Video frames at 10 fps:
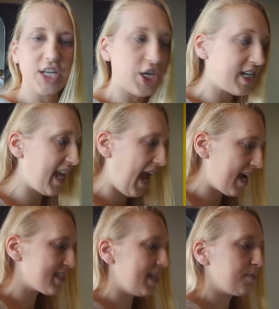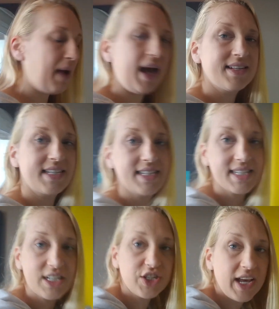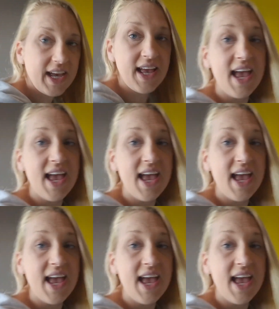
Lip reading: early access passes this year,